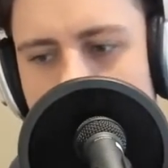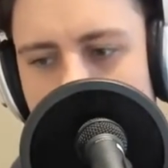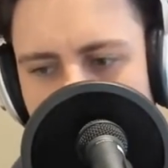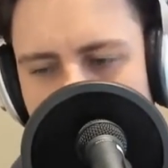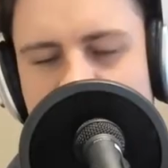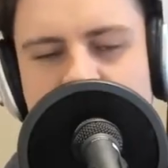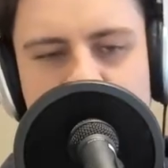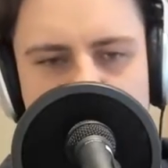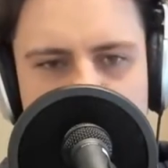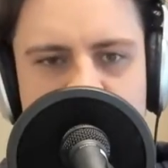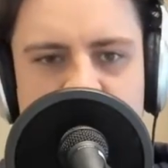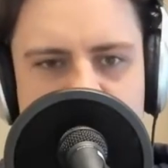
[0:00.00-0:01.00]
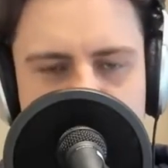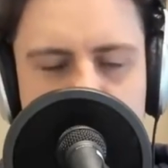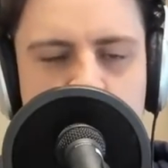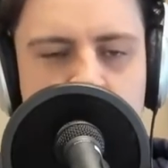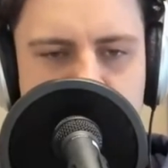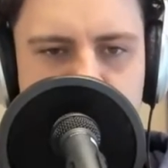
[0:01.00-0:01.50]
Joaquin Phoenix is given
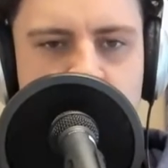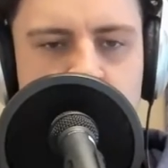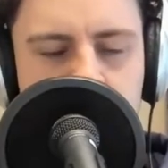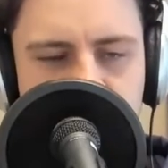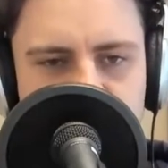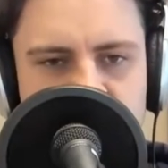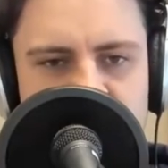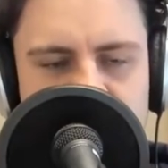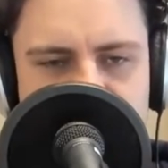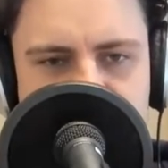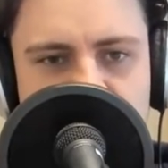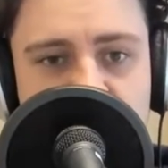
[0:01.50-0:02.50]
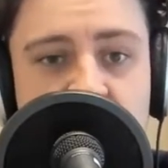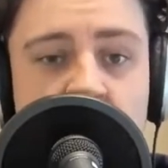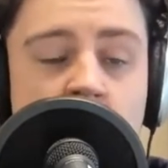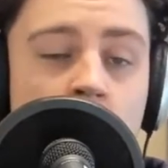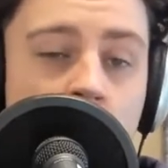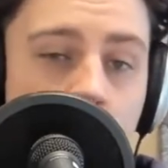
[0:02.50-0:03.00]
the best performance of the year so
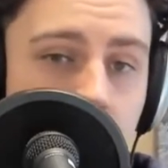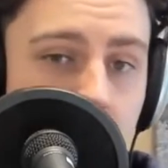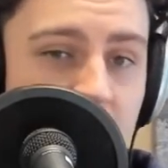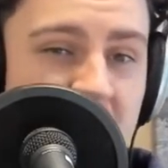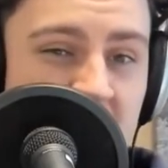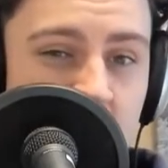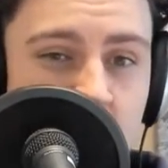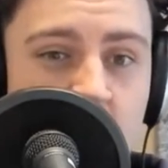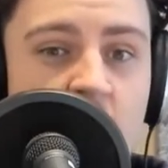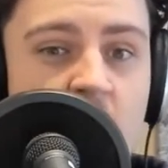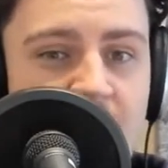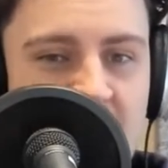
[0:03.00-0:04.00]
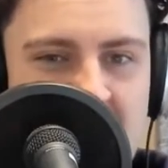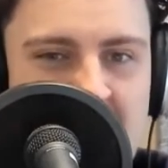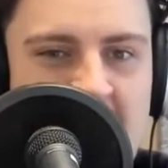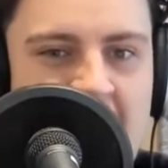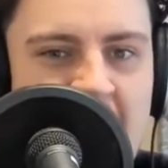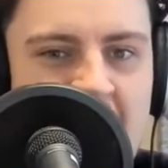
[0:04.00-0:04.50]
far, but there's a lot of the
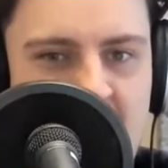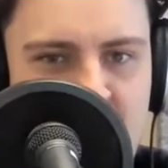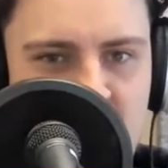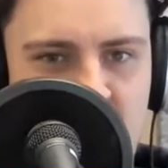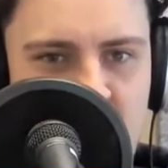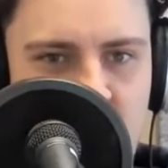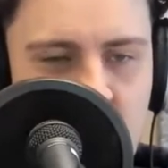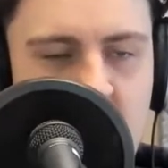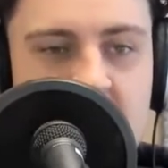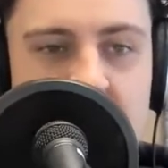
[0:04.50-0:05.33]
year left to go.